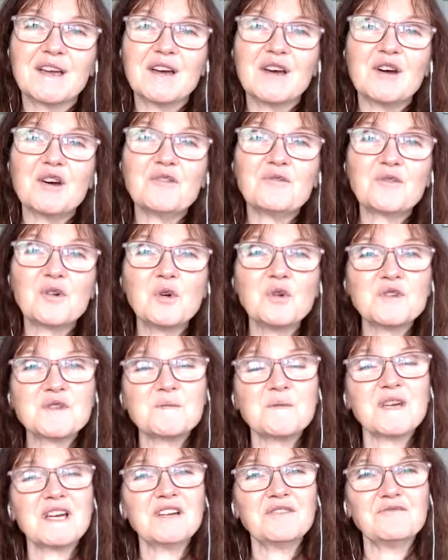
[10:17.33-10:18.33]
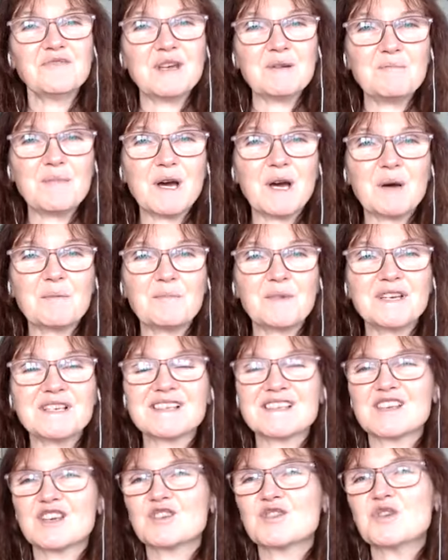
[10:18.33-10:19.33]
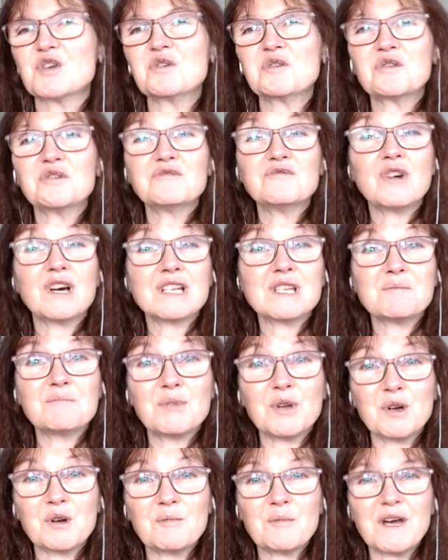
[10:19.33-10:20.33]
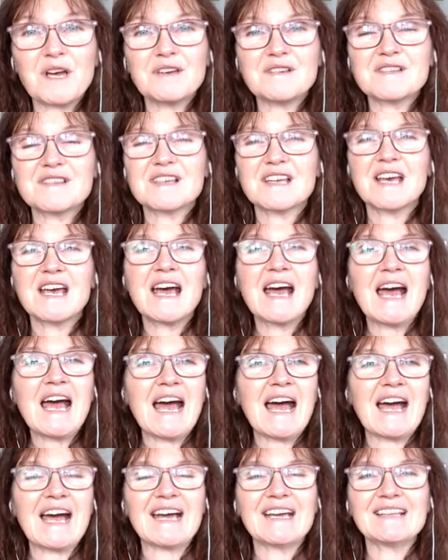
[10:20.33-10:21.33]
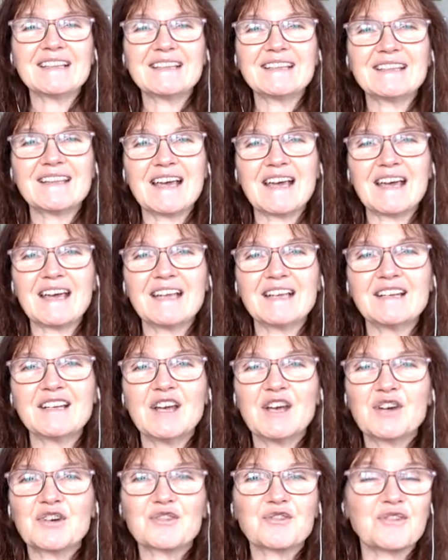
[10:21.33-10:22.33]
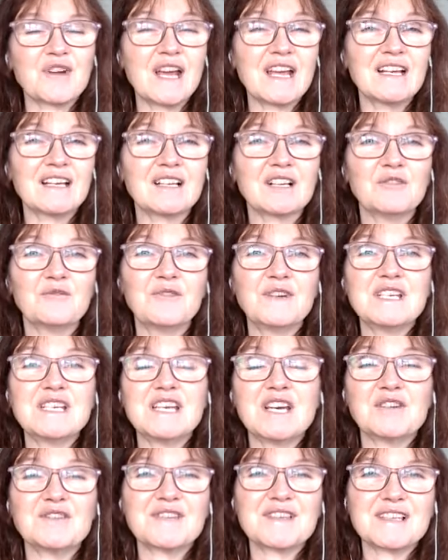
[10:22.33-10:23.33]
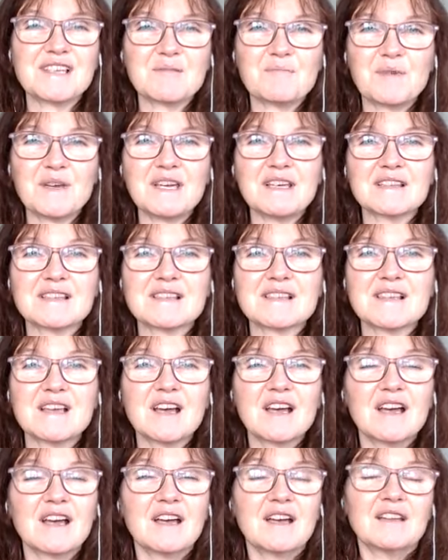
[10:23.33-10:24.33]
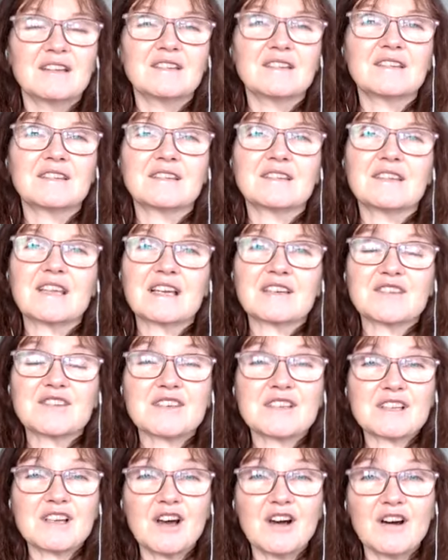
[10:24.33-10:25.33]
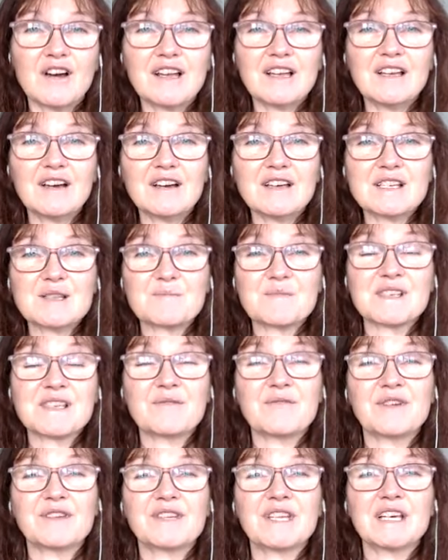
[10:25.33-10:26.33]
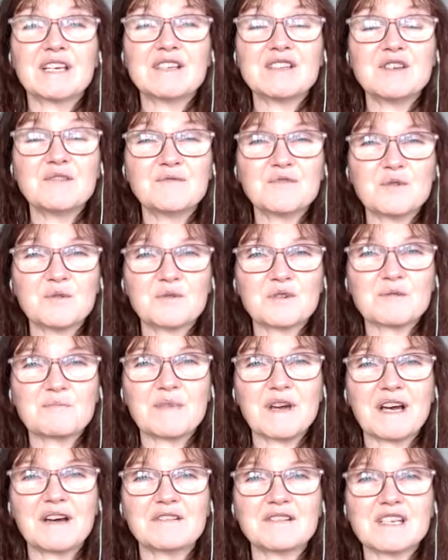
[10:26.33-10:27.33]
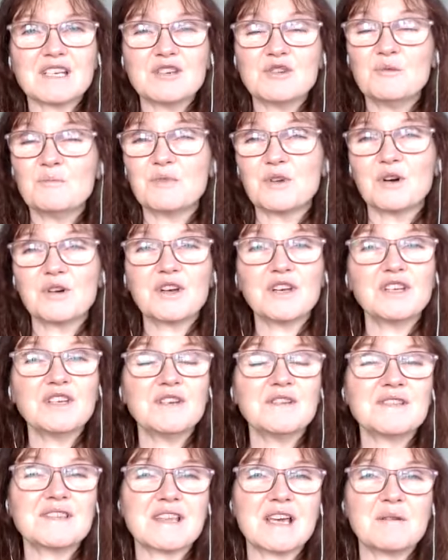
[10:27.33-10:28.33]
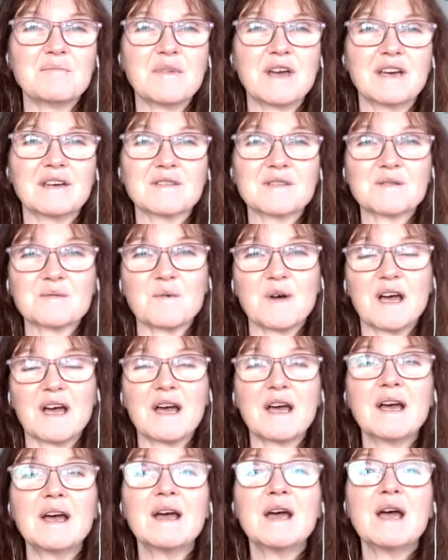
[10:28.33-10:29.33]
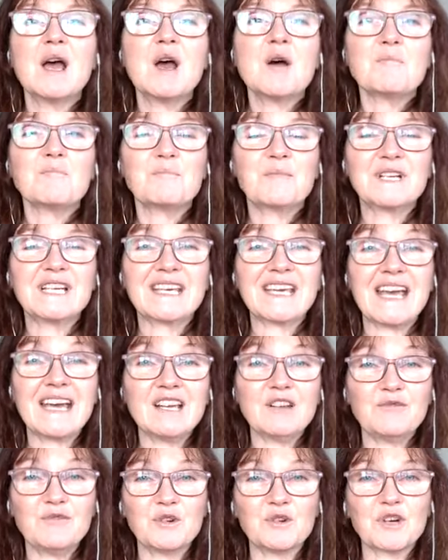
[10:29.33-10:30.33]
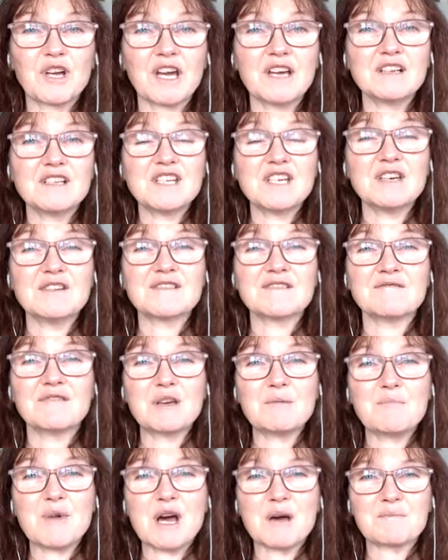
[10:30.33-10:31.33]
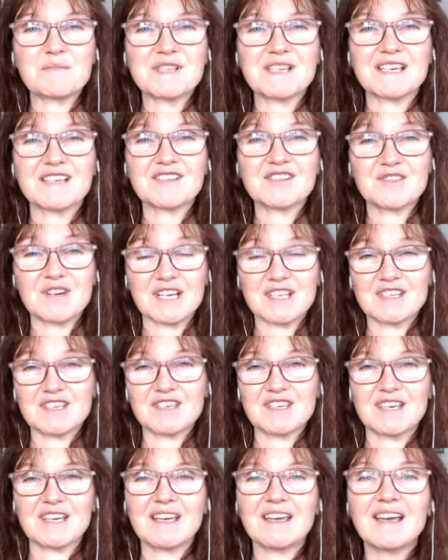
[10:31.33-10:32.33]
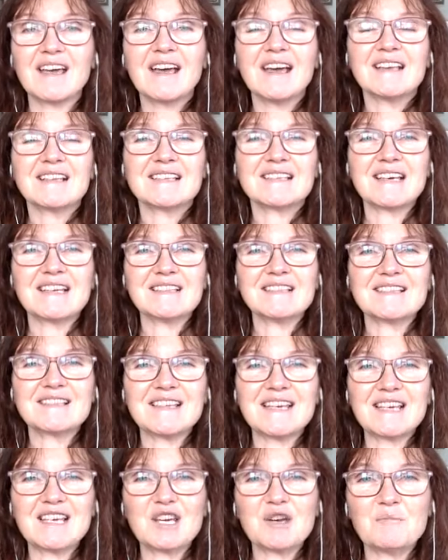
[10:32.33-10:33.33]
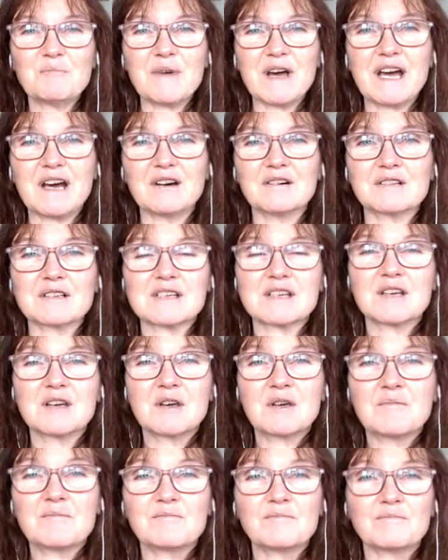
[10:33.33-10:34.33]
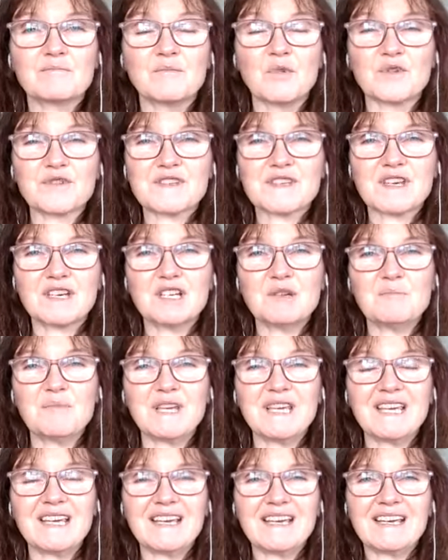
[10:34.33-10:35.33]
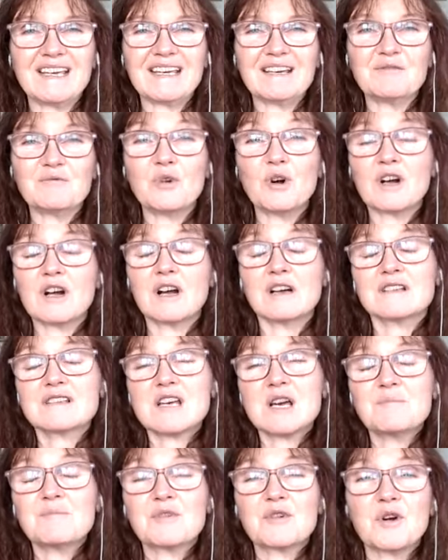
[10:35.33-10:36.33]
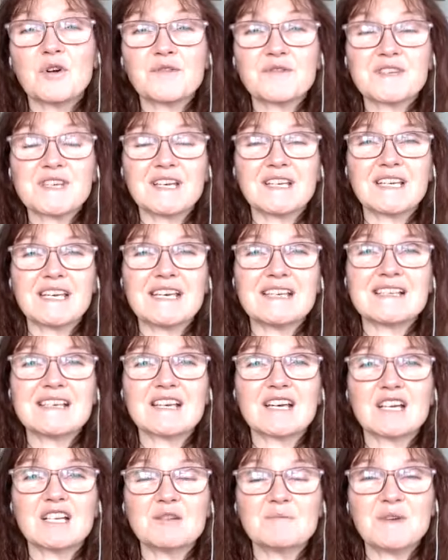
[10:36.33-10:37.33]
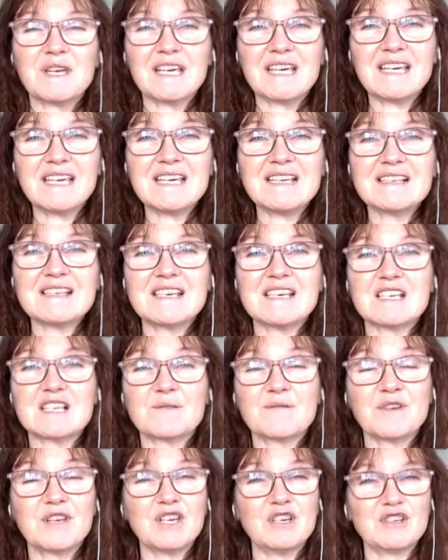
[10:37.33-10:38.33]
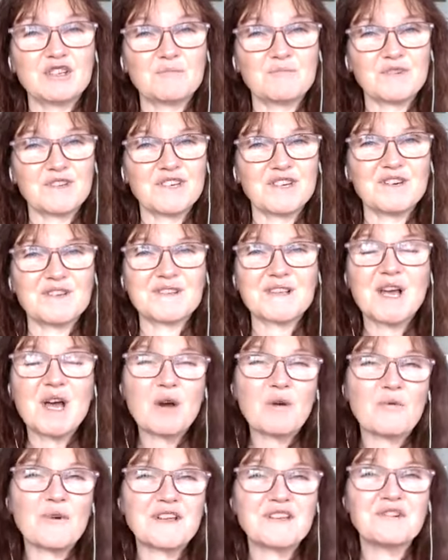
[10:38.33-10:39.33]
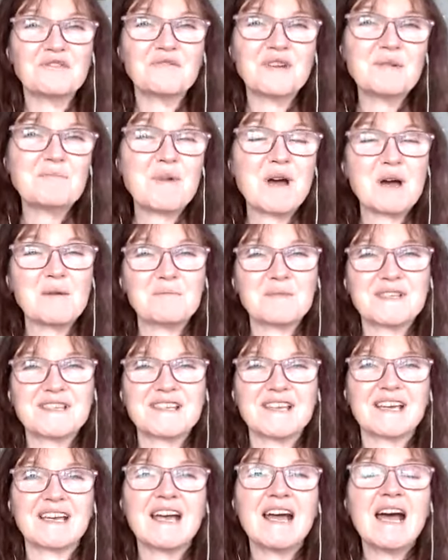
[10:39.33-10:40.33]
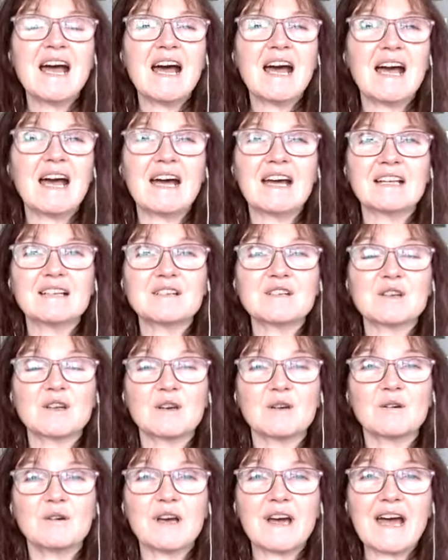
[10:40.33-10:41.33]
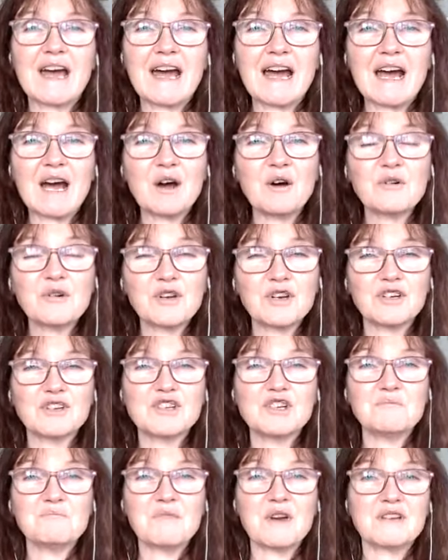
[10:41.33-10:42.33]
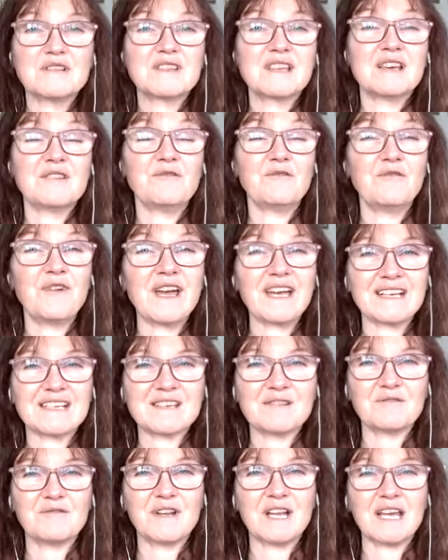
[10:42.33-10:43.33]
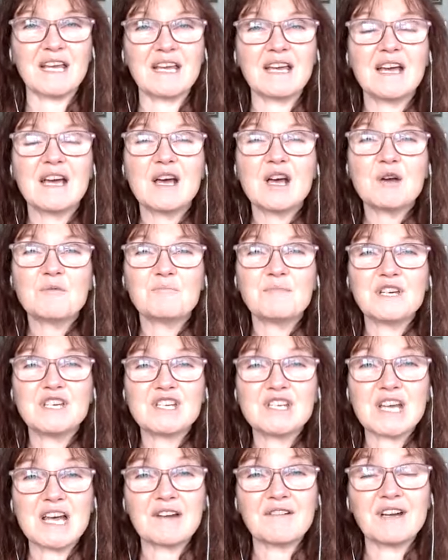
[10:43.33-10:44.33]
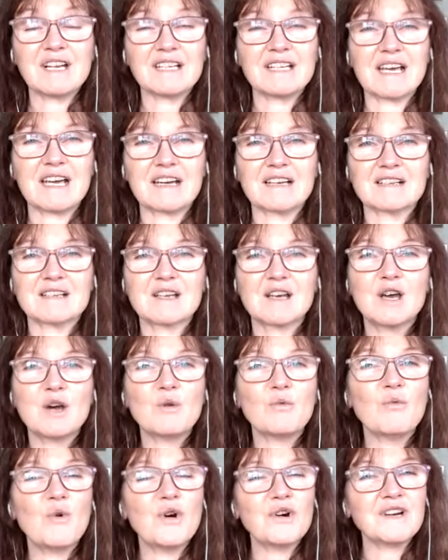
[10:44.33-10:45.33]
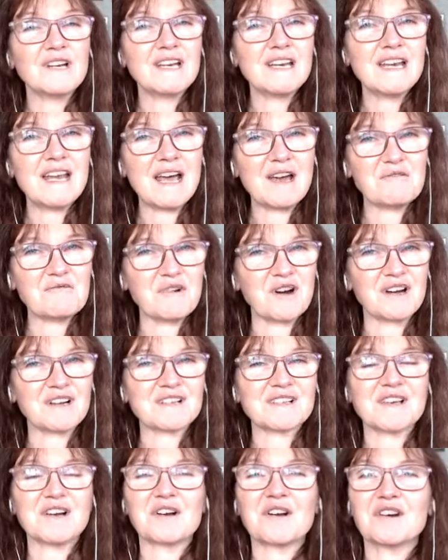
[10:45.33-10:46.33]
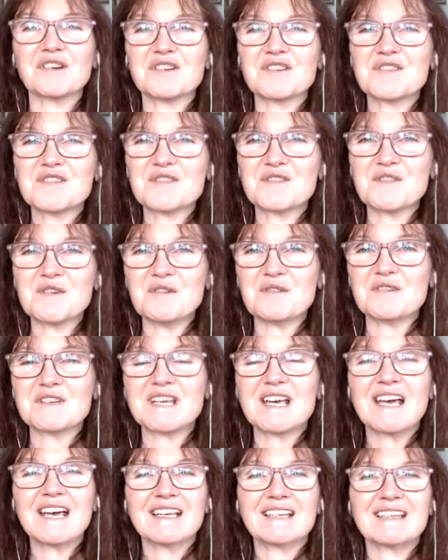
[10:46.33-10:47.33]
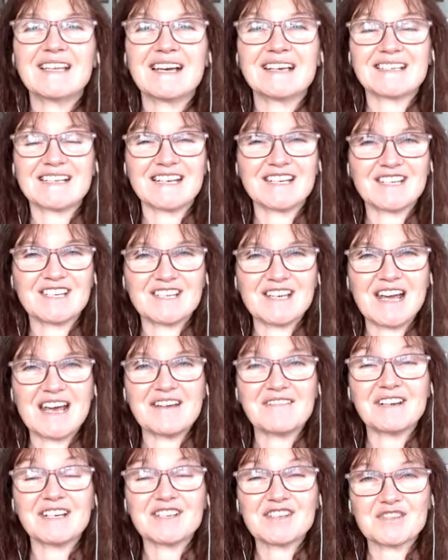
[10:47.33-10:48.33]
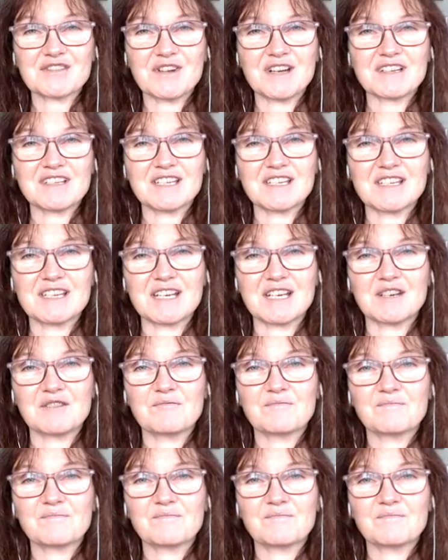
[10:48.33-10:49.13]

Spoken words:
Of course, we can repurpose. So you could write a blog post and then create little video snippets that just highlight specific things you've talked about in your blog and use them elsewhere. But again, if you're going to use a repurposing strategy, then think about what type of content is it going to be easiest for you to produce when you're repurposing, and how could you most effectively be sharing that? What networks are going to suit that sharing strategy?